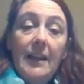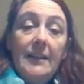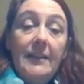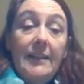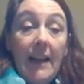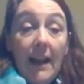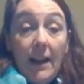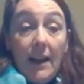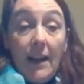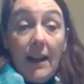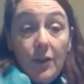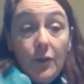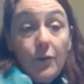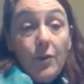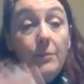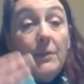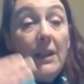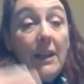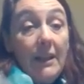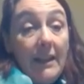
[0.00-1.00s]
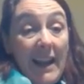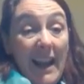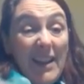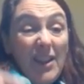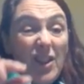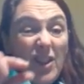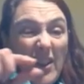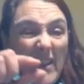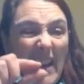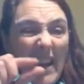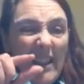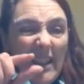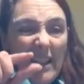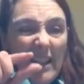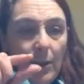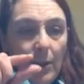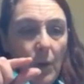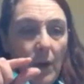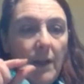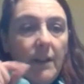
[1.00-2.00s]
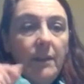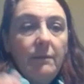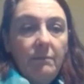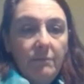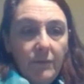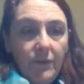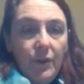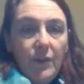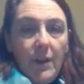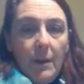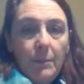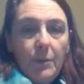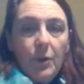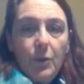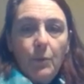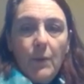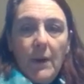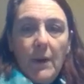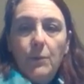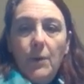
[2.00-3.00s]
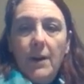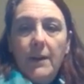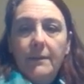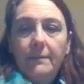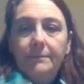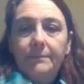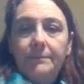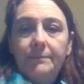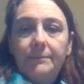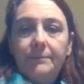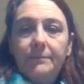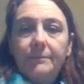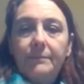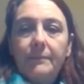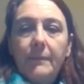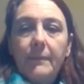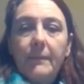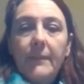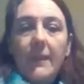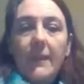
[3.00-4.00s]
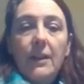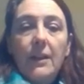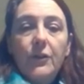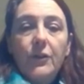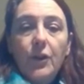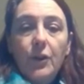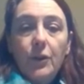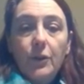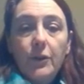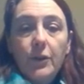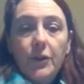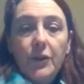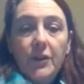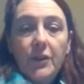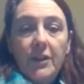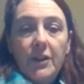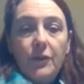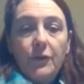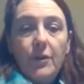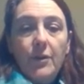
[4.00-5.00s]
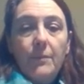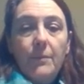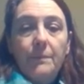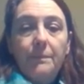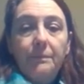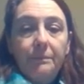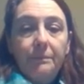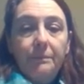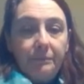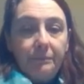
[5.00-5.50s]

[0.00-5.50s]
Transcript: Down syndrome, you get an extra, that little one, number 21. Turner syndrome.